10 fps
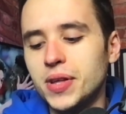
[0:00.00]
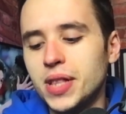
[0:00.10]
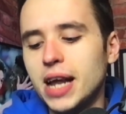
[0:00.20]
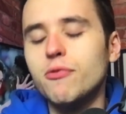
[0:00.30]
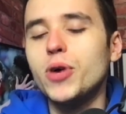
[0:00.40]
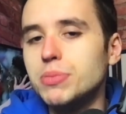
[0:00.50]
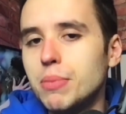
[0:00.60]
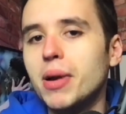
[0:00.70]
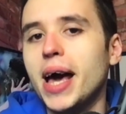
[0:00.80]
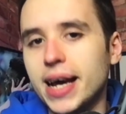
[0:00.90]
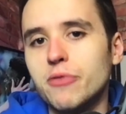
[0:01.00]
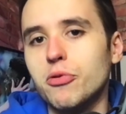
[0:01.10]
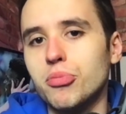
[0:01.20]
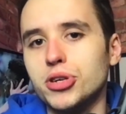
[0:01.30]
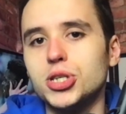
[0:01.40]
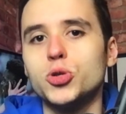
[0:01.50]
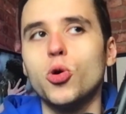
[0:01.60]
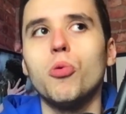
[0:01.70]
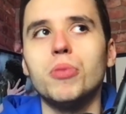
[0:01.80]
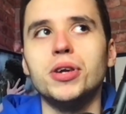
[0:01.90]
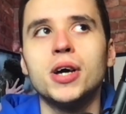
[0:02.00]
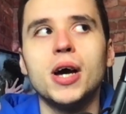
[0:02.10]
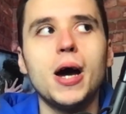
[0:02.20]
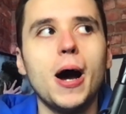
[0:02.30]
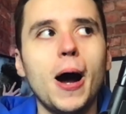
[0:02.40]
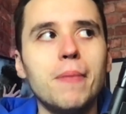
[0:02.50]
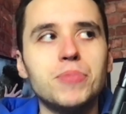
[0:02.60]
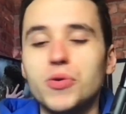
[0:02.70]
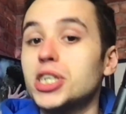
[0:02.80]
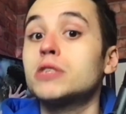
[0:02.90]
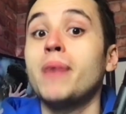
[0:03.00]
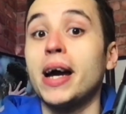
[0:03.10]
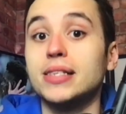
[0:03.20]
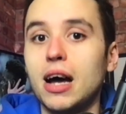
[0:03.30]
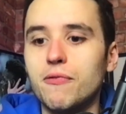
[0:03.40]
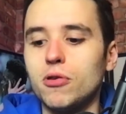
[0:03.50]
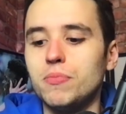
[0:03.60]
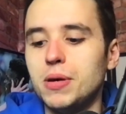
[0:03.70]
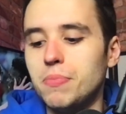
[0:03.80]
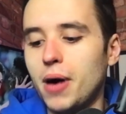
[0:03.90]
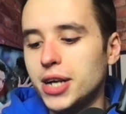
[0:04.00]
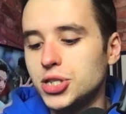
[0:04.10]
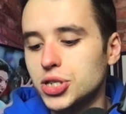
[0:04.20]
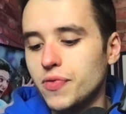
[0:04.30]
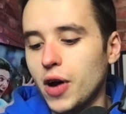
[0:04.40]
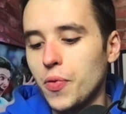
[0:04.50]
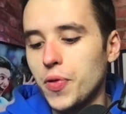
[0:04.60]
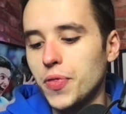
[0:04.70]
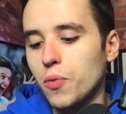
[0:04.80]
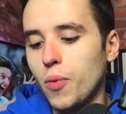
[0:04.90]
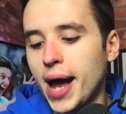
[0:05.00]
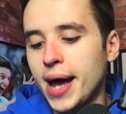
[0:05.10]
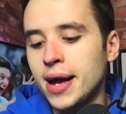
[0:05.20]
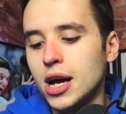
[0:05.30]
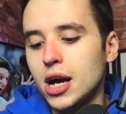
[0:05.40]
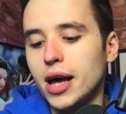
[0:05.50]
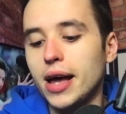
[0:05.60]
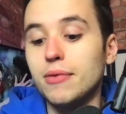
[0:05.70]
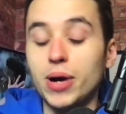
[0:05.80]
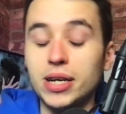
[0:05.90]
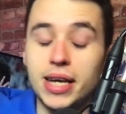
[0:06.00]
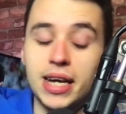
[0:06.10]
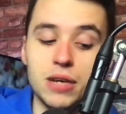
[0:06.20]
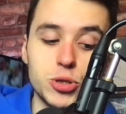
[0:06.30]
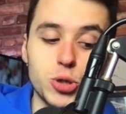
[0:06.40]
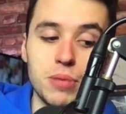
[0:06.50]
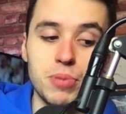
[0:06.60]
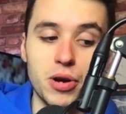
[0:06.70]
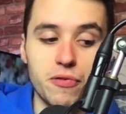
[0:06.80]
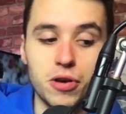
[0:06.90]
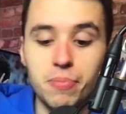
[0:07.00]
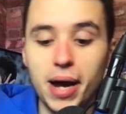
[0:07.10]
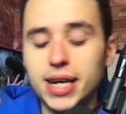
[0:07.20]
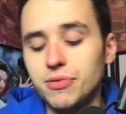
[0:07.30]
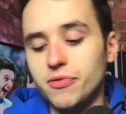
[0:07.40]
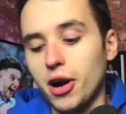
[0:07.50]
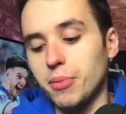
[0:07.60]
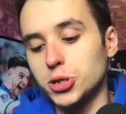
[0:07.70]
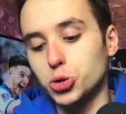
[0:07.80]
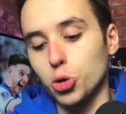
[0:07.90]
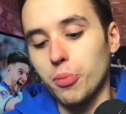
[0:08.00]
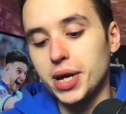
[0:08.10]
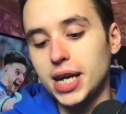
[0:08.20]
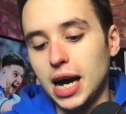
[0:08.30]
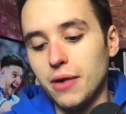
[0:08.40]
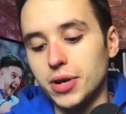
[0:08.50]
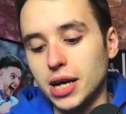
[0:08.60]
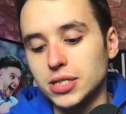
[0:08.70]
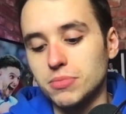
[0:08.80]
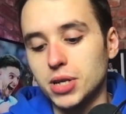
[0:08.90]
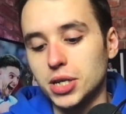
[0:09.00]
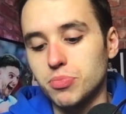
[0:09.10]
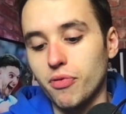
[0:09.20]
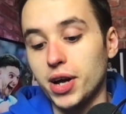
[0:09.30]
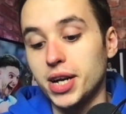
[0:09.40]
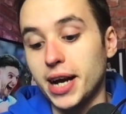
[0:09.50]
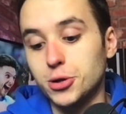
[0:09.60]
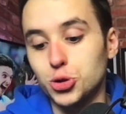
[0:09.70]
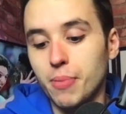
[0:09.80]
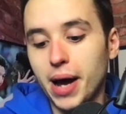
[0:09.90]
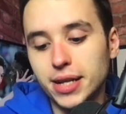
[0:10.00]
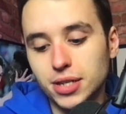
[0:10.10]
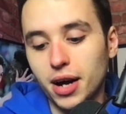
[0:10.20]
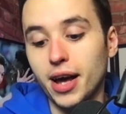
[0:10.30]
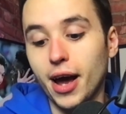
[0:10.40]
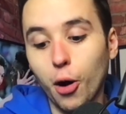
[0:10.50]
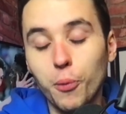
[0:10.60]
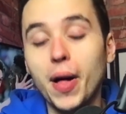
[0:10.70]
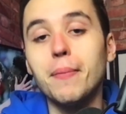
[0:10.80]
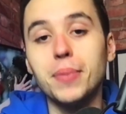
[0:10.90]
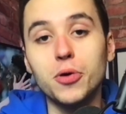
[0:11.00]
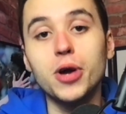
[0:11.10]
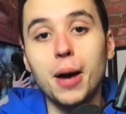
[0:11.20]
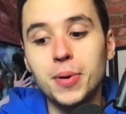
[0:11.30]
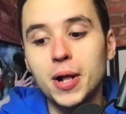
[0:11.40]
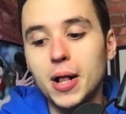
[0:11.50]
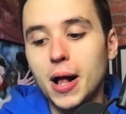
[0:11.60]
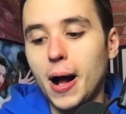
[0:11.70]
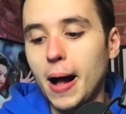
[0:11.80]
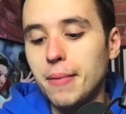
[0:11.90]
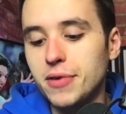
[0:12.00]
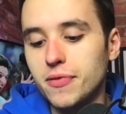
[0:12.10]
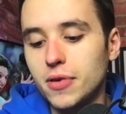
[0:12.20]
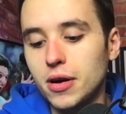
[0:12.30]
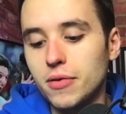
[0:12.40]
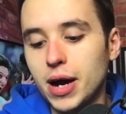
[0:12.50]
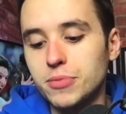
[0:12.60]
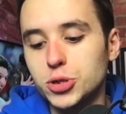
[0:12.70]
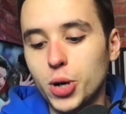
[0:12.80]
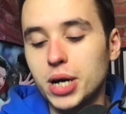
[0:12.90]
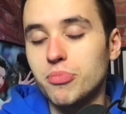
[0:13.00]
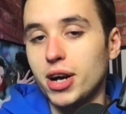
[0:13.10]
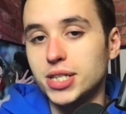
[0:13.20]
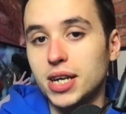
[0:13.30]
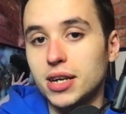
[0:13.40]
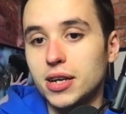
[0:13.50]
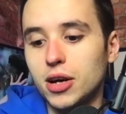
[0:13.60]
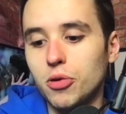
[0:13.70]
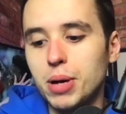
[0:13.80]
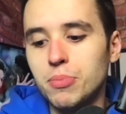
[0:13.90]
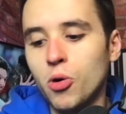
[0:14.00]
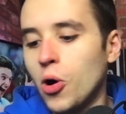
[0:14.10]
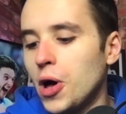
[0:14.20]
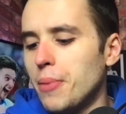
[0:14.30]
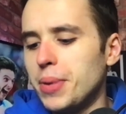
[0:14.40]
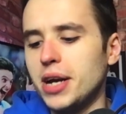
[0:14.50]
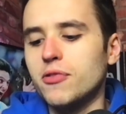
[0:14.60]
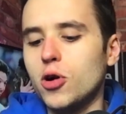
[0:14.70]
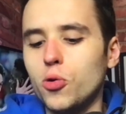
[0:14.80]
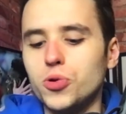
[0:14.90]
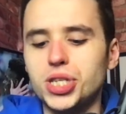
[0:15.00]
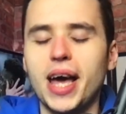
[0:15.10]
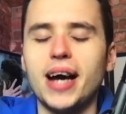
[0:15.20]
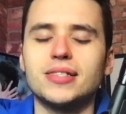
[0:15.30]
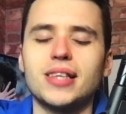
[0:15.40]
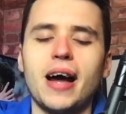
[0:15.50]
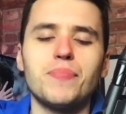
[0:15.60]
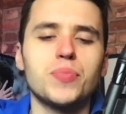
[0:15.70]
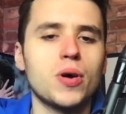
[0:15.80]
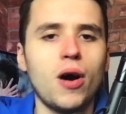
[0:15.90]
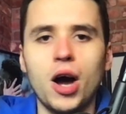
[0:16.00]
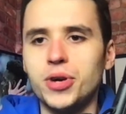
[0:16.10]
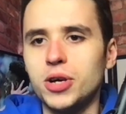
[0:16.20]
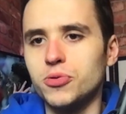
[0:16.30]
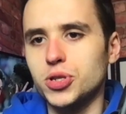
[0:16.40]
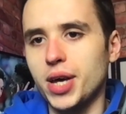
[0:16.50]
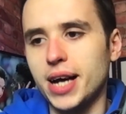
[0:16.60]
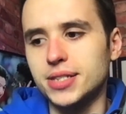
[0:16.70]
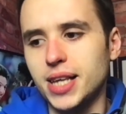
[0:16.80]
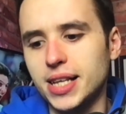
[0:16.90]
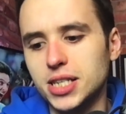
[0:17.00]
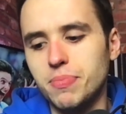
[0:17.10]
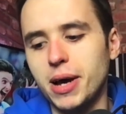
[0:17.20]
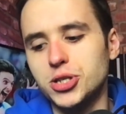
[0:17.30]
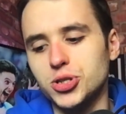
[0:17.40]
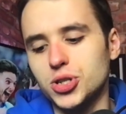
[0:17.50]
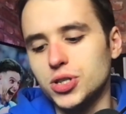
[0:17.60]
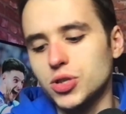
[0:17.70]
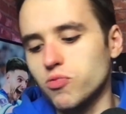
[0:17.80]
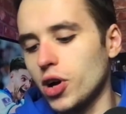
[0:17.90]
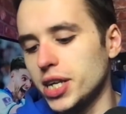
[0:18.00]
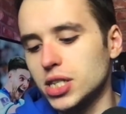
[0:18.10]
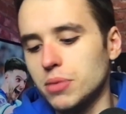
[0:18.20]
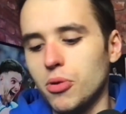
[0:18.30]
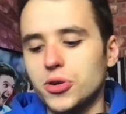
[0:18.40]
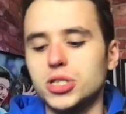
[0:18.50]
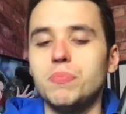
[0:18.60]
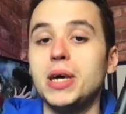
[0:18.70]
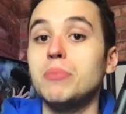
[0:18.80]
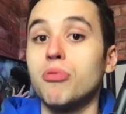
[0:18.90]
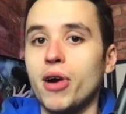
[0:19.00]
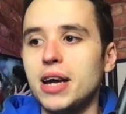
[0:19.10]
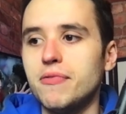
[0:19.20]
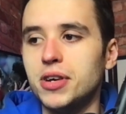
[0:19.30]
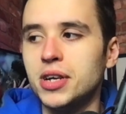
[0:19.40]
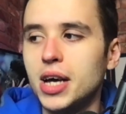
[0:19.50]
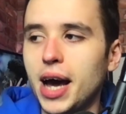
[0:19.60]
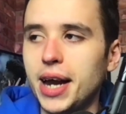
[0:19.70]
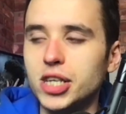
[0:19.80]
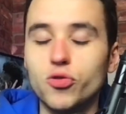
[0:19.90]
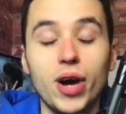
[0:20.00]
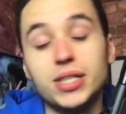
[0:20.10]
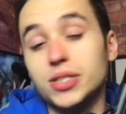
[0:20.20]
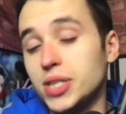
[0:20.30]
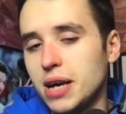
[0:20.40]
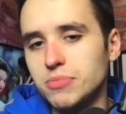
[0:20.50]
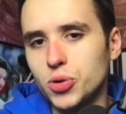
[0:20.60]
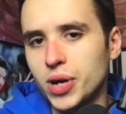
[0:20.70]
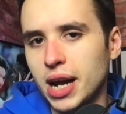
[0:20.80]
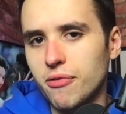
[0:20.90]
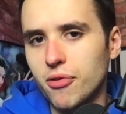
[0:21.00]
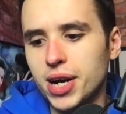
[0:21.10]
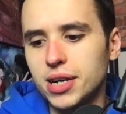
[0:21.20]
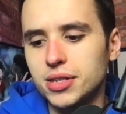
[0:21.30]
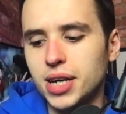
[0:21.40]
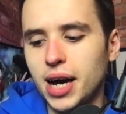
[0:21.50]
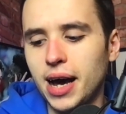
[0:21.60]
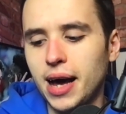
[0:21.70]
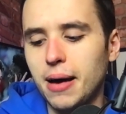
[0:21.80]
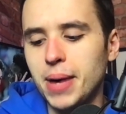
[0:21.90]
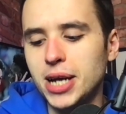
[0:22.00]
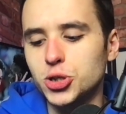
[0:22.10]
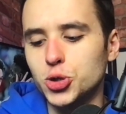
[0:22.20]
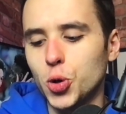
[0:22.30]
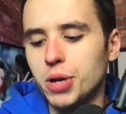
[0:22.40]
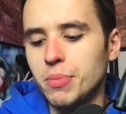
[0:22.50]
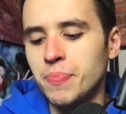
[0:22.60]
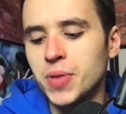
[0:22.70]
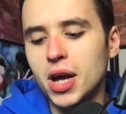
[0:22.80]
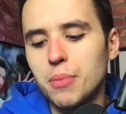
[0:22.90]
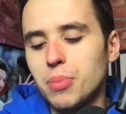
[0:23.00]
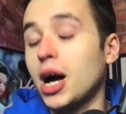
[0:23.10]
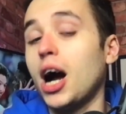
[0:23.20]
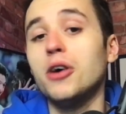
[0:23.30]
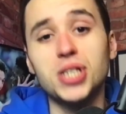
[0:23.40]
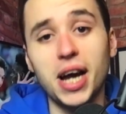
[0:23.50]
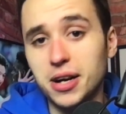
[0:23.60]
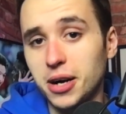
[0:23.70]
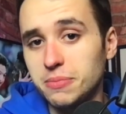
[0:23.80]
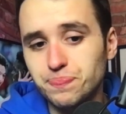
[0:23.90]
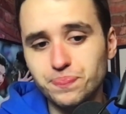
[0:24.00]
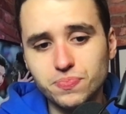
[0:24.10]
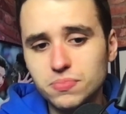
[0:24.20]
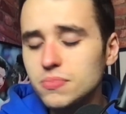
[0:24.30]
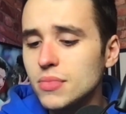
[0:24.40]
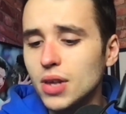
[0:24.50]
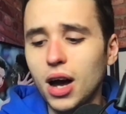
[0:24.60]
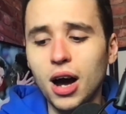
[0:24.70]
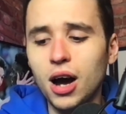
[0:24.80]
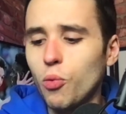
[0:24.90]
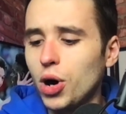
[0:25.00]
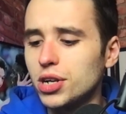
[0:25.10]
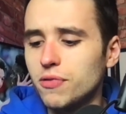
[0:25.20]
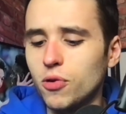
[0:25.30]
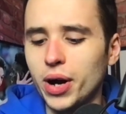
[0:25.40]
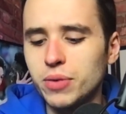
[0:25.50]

the level he's been playing at for Borussia Dortmund, you expect that from him. But I just felt that the way when England were trying to build up from the back, he would very much drop in there and sometimes provide an extra man to kind of help that build up if Iran were trying to press England a little bit more. But then of course he has that guile, and he has the anticipation to run into the box, to be brave, and it's great to see him doing that for England at a major tournament. Bukayo Saka, Wonderful.